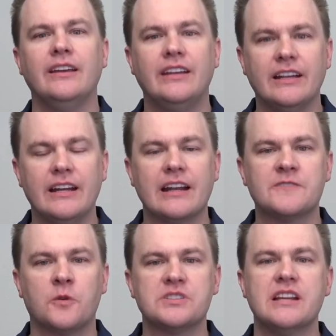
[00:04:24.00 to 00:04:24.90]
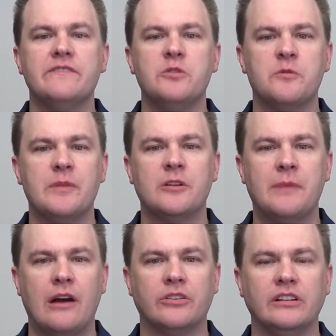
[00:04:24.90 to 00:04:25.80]
get an X four seventy with better
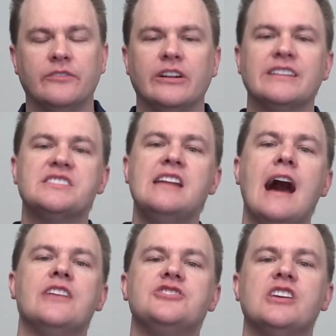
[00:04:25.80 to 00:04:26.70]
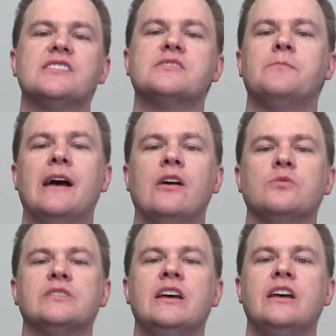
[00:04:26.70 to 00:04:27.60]
power delivery. It's not just
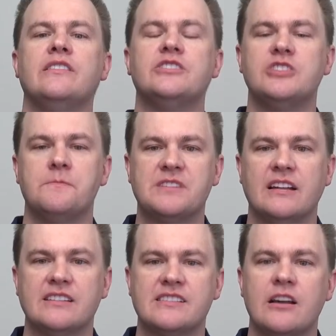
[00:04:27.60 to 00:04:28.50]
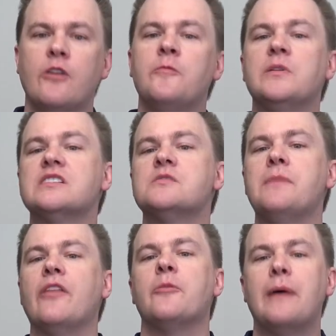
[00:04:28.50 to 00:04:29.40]
about the chipset itself, but it's
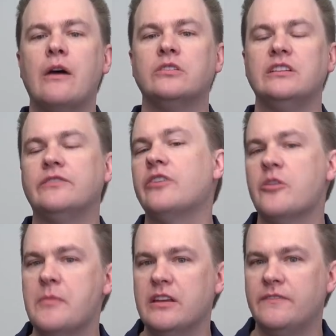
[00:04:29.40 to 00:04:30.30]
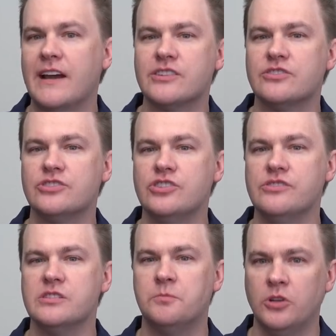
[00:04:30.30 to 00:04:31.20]
about the power delivery that manufacturers
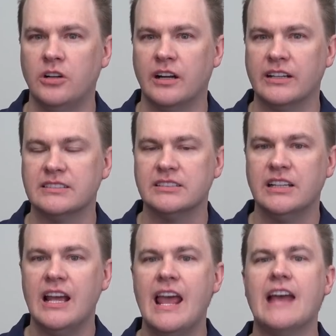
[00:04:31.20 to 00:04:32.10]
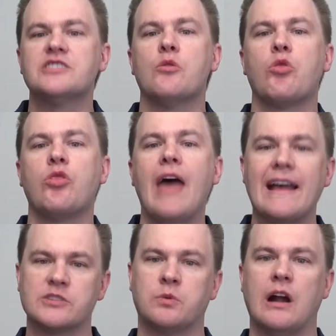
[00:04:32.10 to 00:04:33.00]
choose to put on it. And so
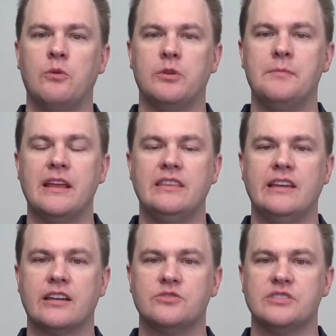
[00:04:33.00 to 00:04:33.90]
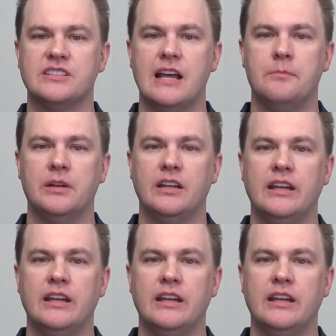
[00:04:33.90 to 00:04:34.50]
that's where I would make the extra step.